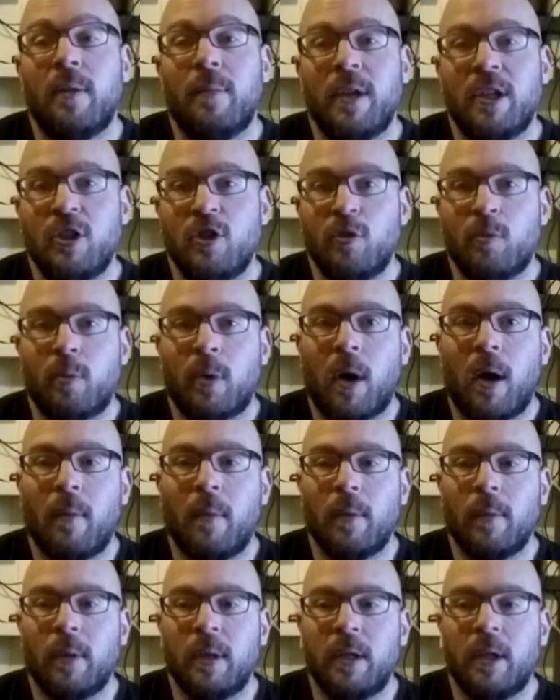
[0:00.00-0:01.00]
It means you've
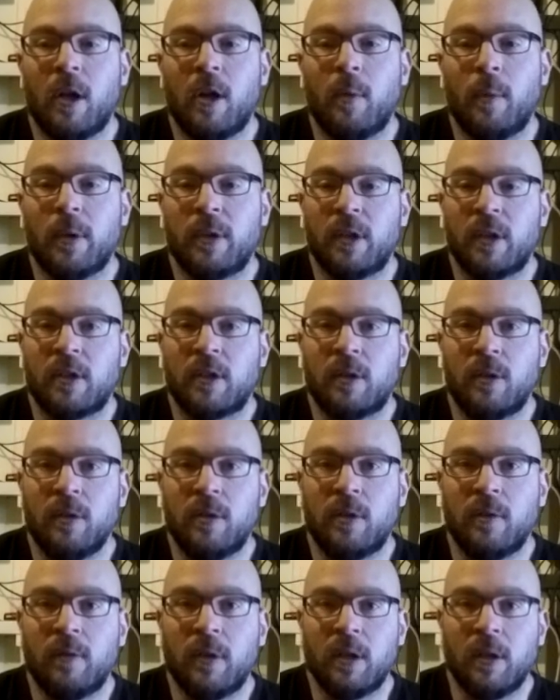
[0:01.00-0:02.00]
probably done almost
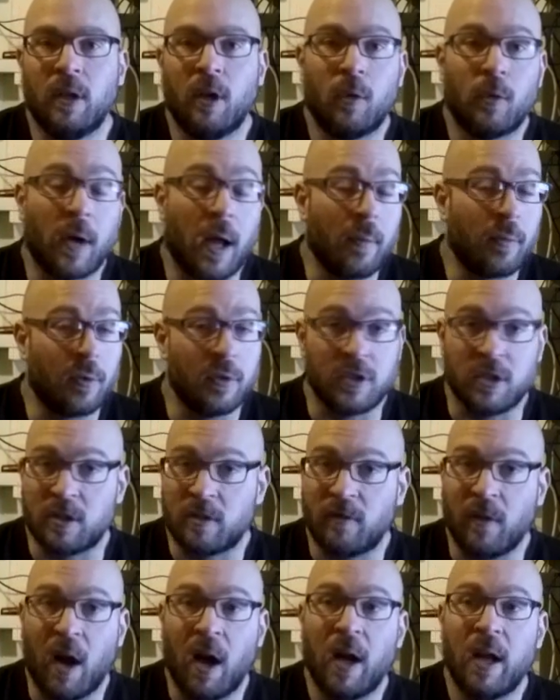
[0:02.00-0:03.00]
exclusively low reps, which is
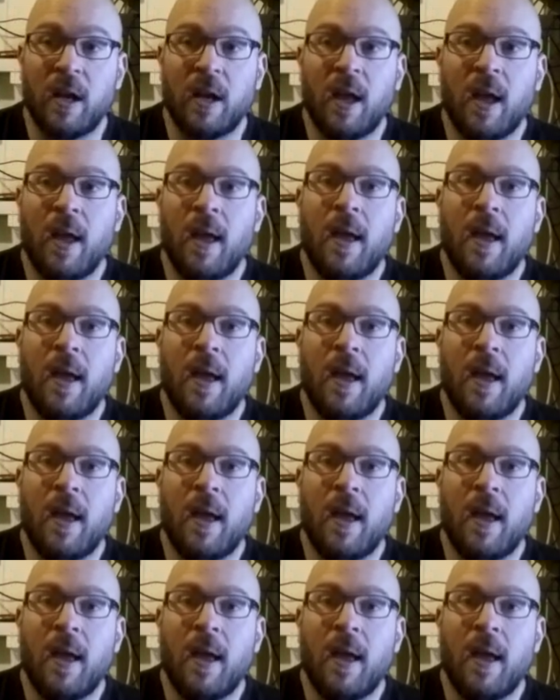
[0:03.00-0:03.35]
fine.